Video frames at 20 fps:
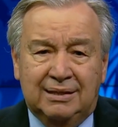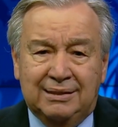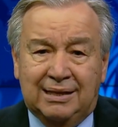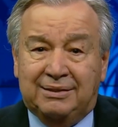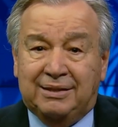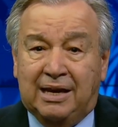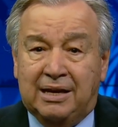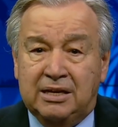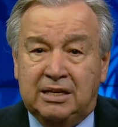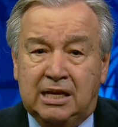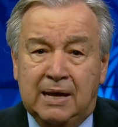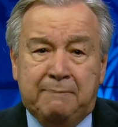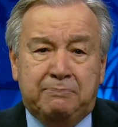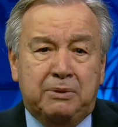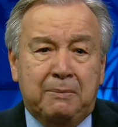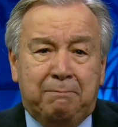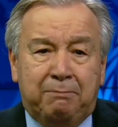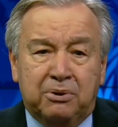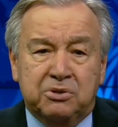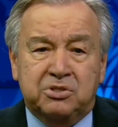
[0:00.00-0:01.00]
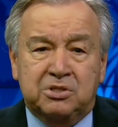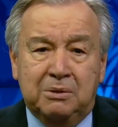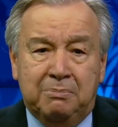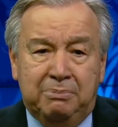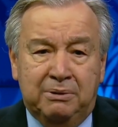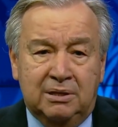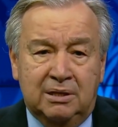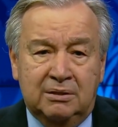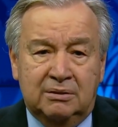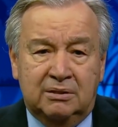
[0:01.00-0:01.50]
that can keep the
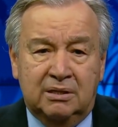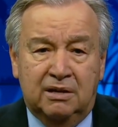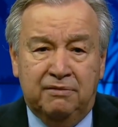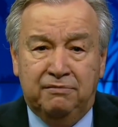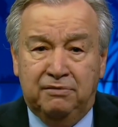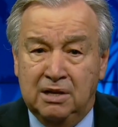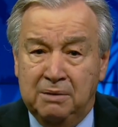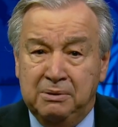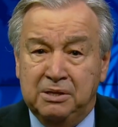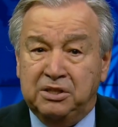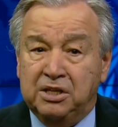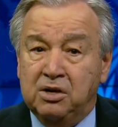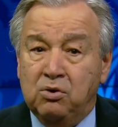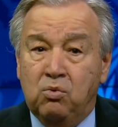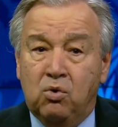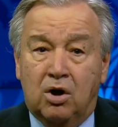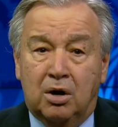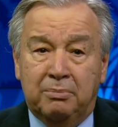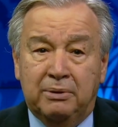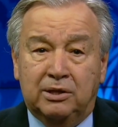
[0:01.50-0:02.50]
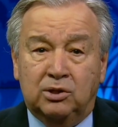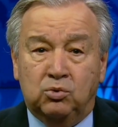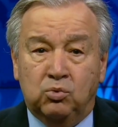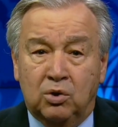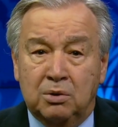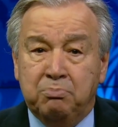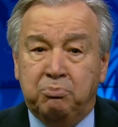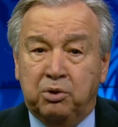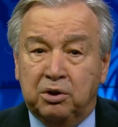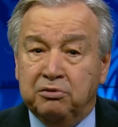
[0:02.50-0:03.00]
possibility of limiting warming
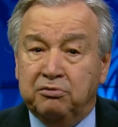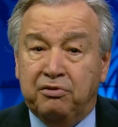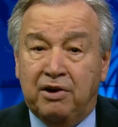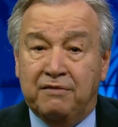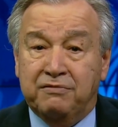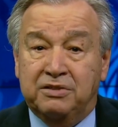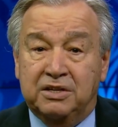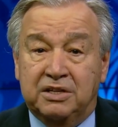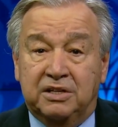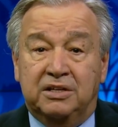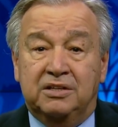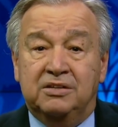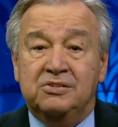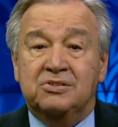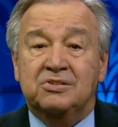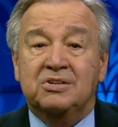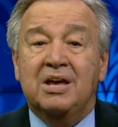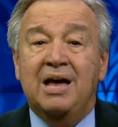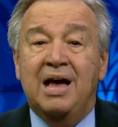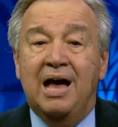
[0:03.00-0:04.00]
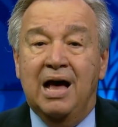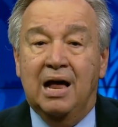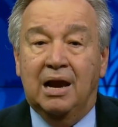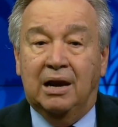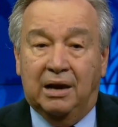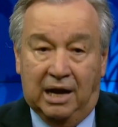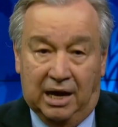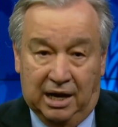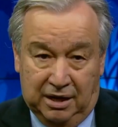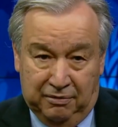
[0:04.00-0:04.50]
to 1.5 degrees
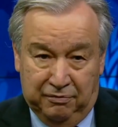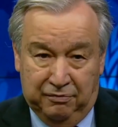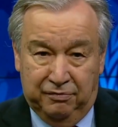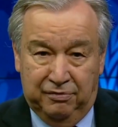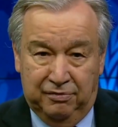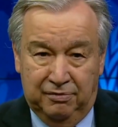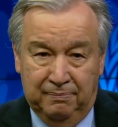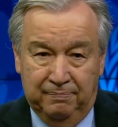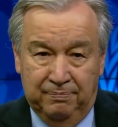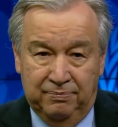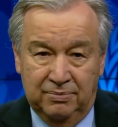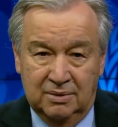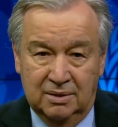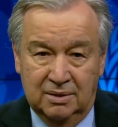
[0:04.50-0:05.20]
alive.